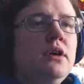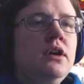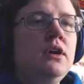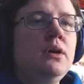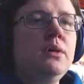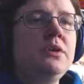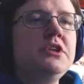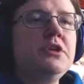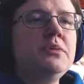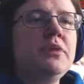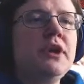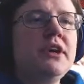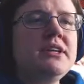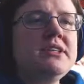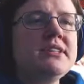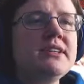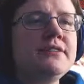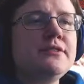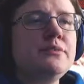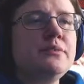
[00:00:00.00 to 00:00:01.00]
With the
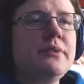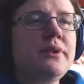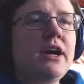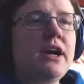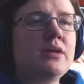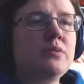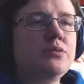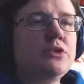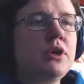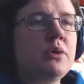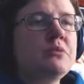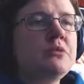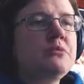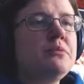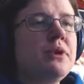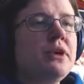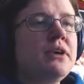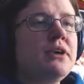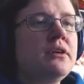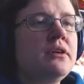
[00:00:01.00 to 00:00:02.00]
bodies given back
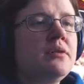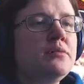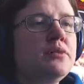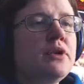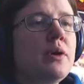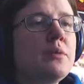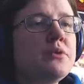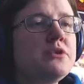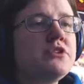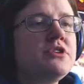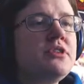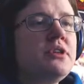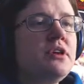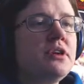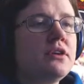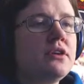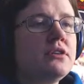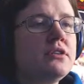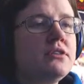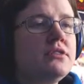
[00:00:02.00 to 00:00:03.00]
proper, proper to the
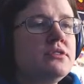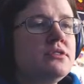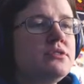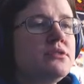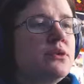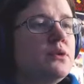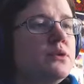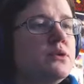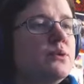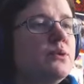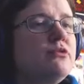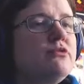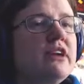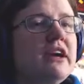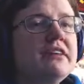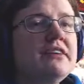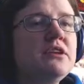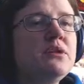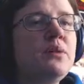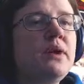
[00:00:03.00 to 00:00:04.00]
earth, the souls will
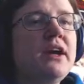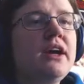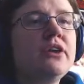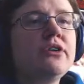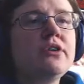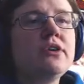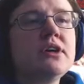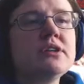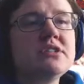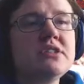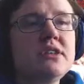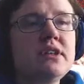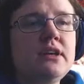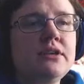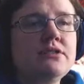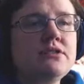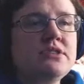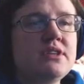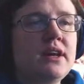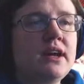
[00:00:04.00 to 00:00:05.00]
find their way across to the
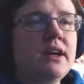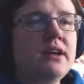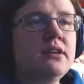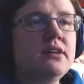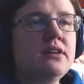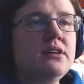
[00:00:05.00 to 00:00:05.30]
other side.